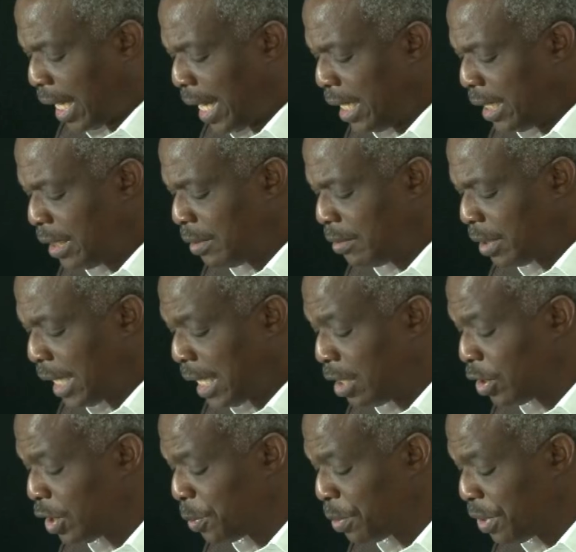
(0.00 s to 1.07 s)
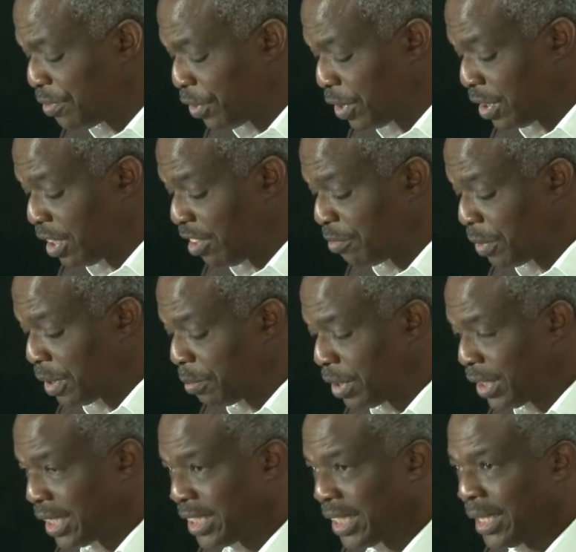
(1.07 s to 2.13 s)
I cannot speak for the government,
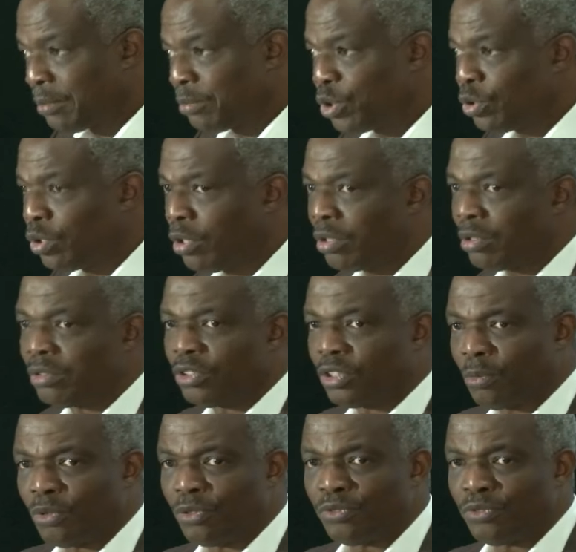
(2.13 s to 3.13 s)
but as I am sure some